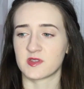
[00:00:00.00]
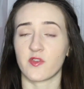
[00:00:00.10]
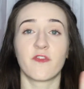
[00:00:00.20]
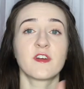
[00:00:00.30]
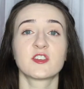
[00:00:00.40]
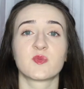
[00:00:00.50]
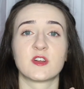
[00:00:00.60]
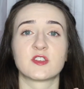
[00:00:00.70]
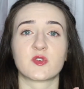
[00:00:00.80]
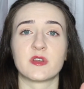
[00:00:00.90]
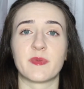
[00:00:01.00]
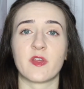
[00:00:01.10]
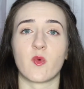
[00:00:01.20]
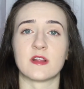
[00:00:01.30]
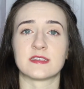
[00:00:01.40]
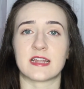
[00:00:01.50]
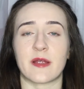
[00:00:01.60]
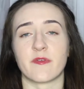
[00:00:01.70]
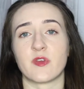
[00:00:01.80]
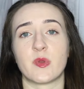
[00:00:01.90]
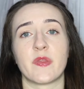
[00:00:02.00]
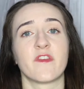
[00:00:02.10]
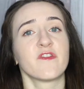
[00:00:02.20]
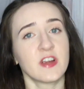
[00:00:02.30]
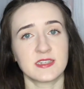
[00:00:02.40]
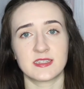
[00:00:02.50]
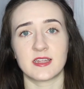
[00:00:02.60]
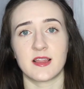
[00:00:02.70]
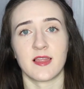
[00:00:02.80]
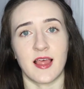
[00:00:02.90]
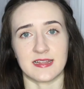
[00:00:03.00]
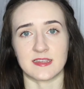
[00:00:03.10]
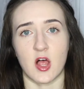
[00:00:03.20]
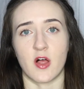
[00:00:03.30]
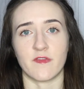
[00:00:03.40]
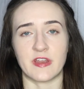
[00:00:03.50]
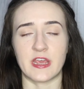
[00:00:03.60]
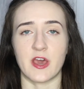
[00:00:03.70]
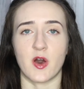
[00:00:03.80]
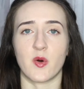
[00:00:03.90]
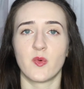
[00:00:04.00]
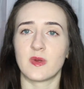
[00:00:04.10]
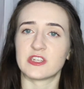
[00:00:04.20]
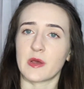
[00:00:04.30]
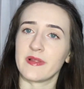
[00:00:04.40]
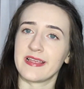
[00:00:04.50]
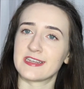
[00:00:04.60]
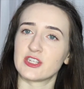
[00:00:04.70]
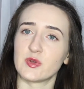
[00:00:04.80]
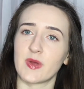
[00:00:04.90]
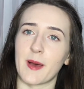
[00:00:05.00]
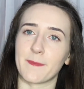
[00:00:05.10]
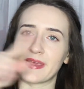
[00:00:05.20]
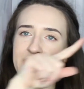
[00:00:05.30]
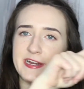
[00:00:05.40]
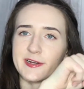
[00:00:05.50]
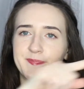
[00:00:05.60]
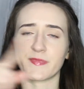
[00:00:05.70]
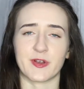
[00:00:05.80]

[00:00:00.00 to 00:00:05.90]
So the first ones are going to be the ones that I reviewed in the first lens haul video, which I will link to up here,